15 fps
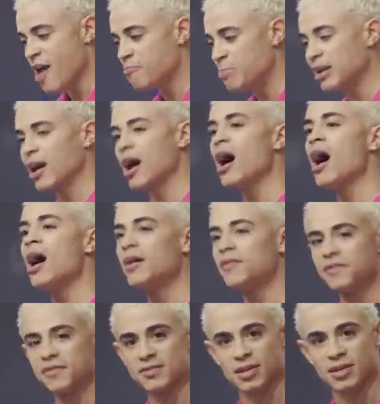have been
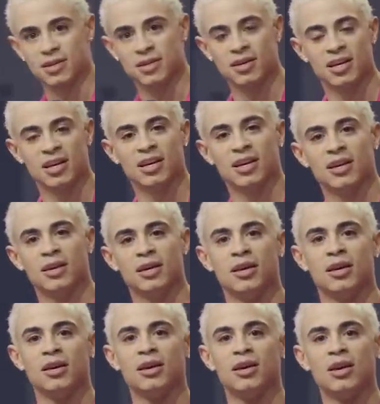cuffed
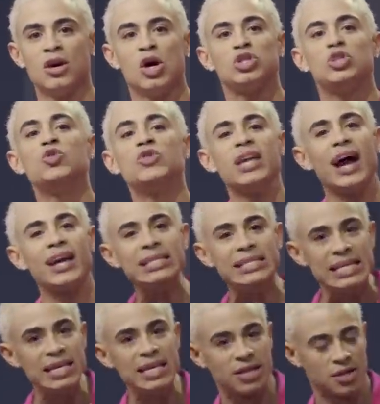to the
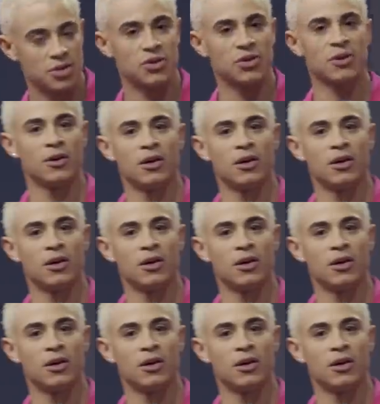idea